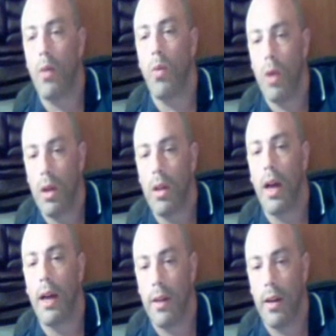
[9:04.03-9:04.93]
They
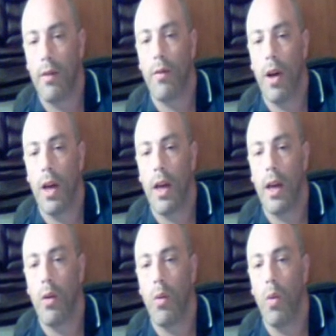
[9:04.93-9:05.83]
will
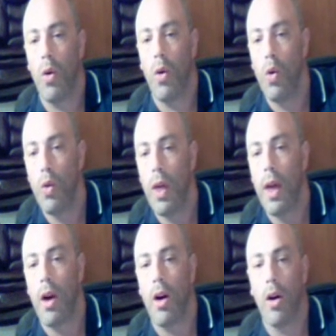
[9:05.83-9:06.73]
identify
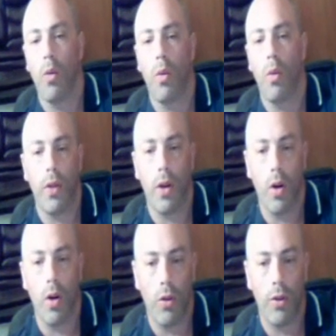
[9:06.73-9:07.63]
who they are,
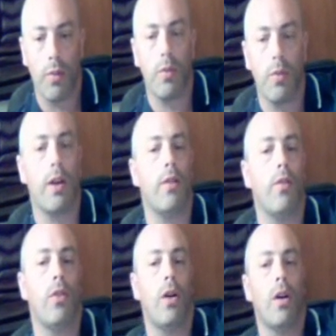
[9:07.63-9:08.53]
what their goals and
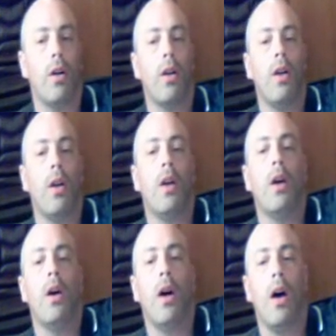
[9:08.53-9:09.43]
objectives are,
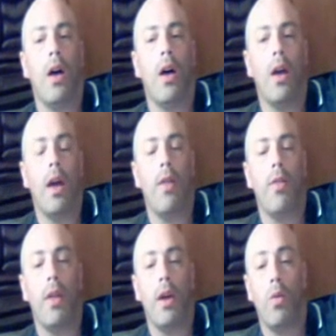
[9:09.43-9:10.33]

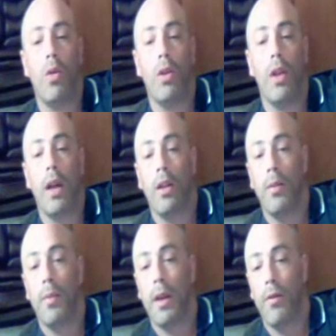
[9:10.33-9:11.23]
and they will
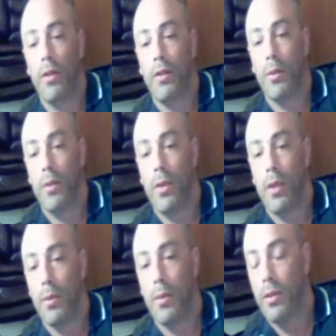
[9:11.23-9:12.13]
not only benefit
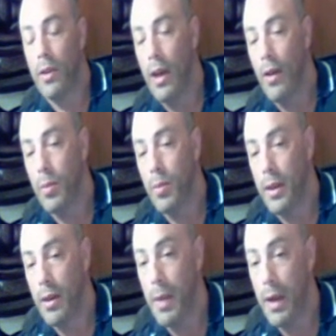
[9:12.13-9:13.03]

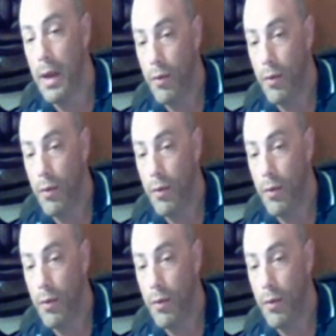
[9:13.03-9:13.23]
themselves, but they'll